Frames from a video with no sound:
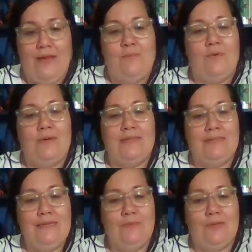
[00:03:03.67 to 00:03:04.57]
But we
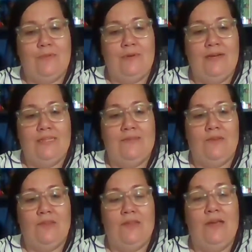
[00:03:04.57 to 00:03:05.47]
see blue because of a
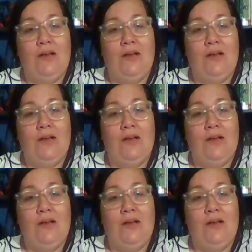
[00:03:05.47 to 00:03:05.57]
thing